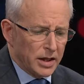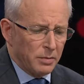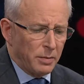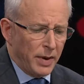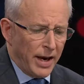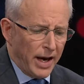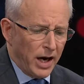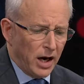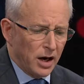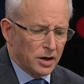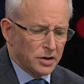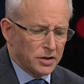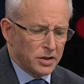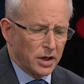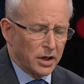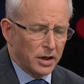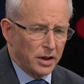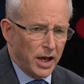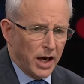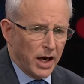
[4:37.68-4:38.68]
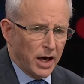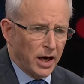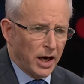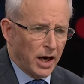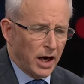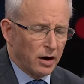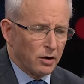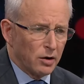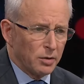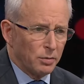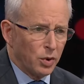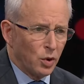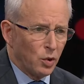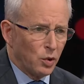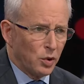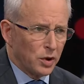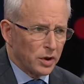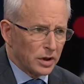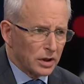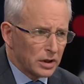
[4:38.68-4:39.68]
the powers that are there are
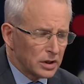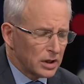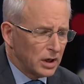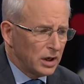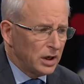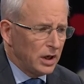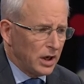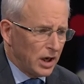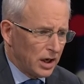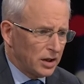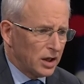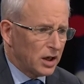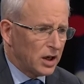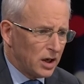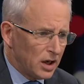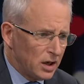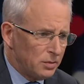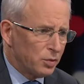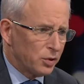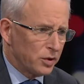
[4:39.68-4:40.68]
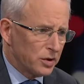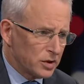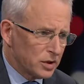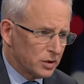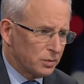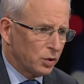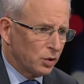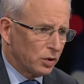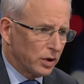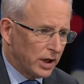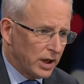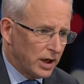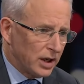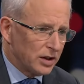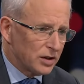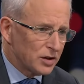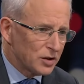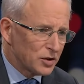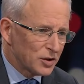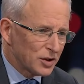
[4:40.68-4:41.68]
important. And the key principle
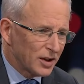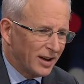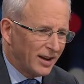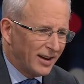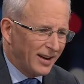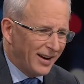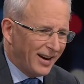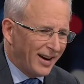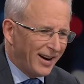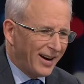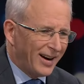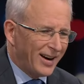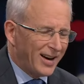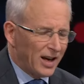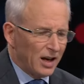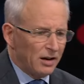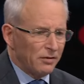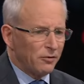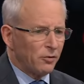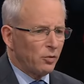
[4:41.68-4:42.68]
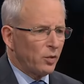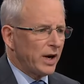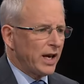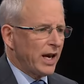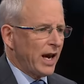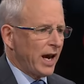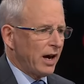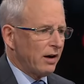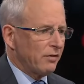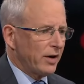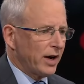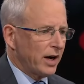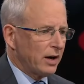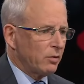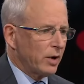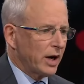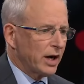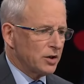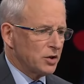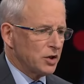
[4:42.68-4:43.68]
is, if we have a
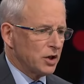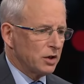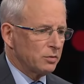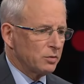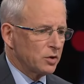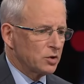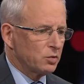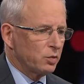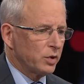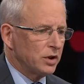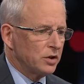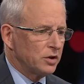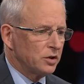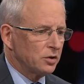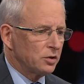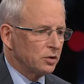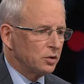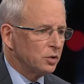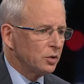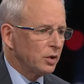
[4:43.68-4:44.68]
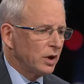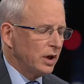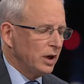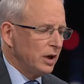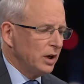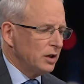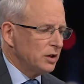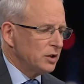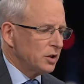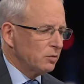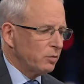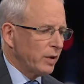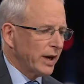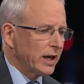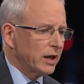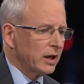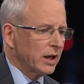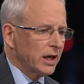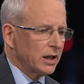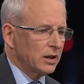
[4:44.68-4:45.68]
regime, as we do, to
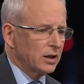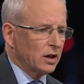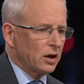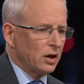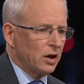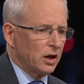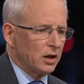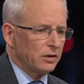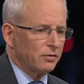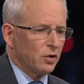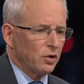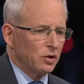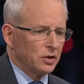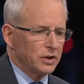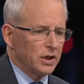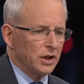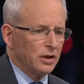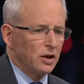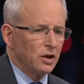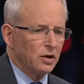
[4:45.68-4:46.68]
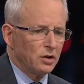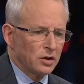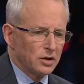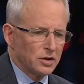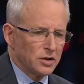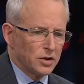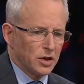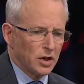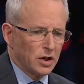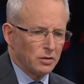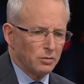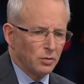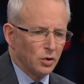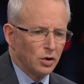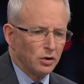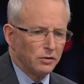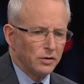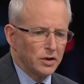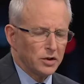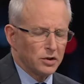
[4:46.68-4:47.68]
regulate the kind of content that you can see in
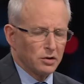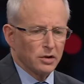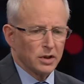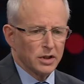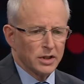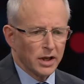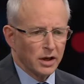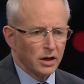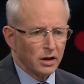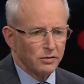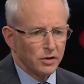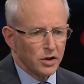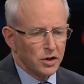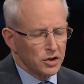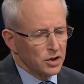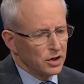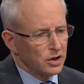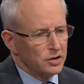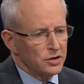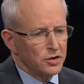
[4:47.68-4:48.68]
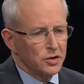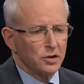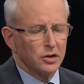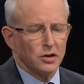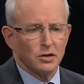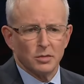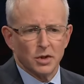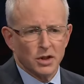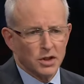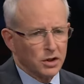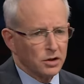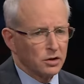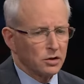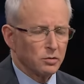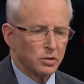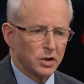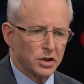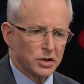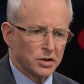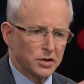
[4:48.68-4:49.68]
movies or on television and certain
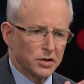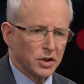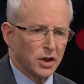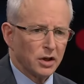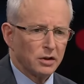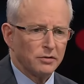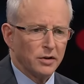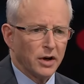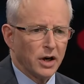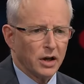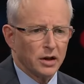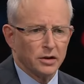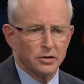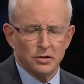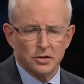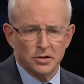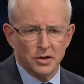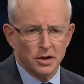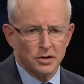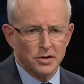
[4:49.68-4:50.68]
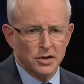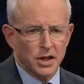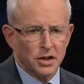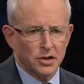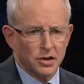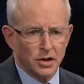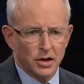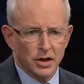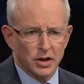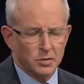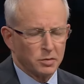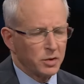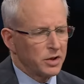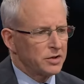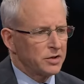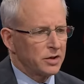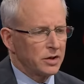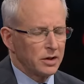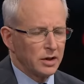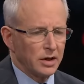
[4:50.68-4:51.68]
material which is so violent or so sexually
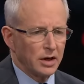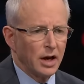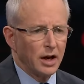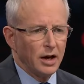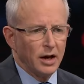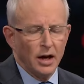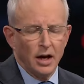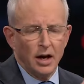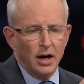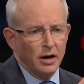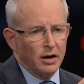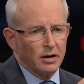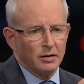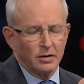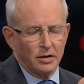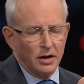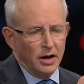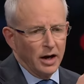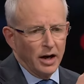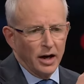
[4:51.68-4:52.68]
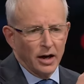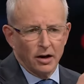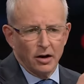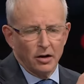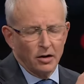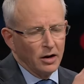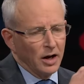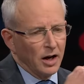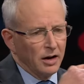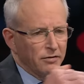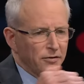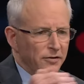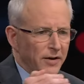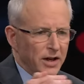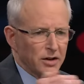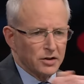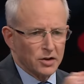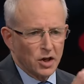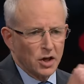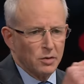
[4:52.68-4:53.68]
explicit that
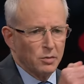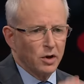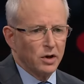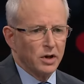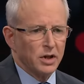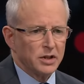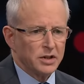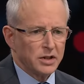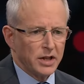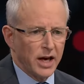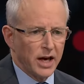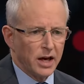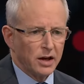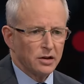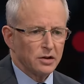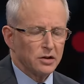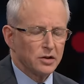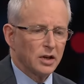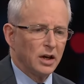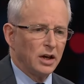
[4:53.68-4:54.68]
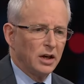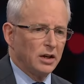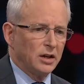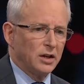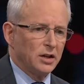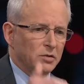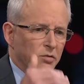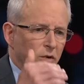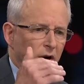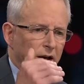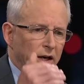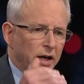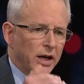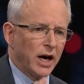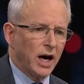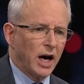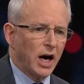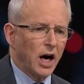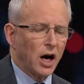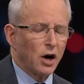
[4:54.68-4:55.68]
offends community standards, is rated
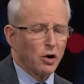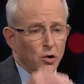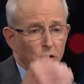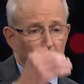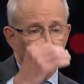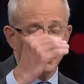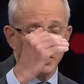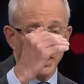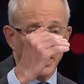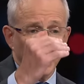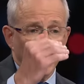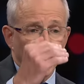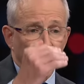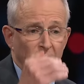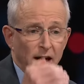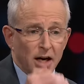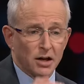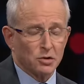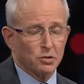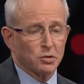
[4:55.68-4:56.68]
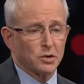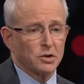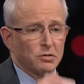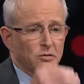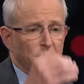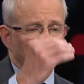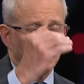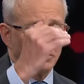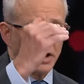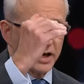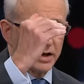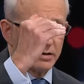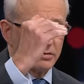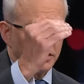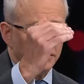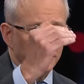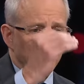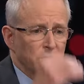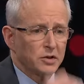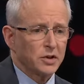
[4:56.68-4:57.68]
R or is rated X or is rated
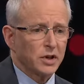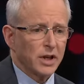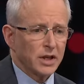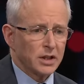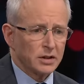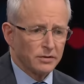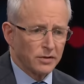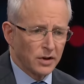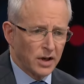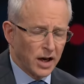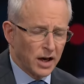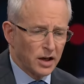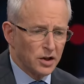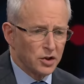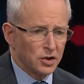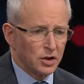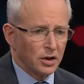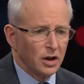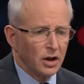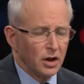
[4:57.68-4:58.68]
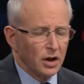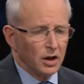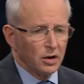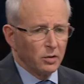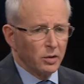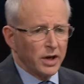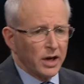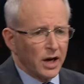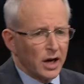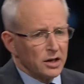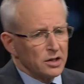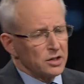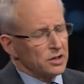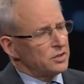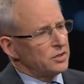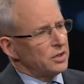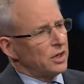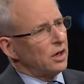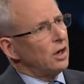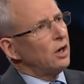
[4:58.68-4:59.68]
refused classification, we can't
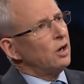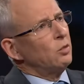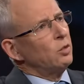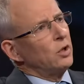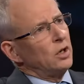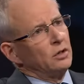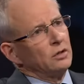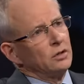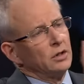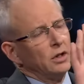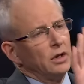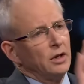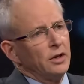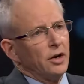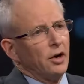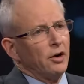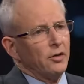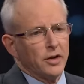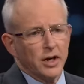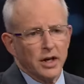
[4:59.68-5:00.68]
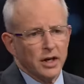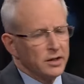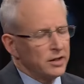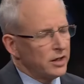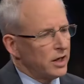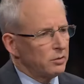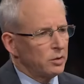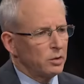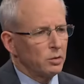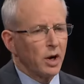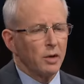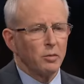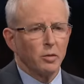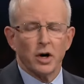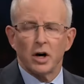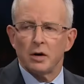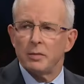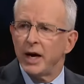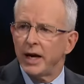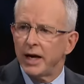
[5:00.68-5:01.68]
just say, oh, well, on the internet, we won't
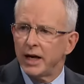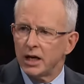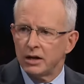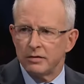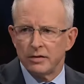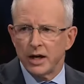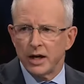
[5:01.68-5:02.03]
worry about any of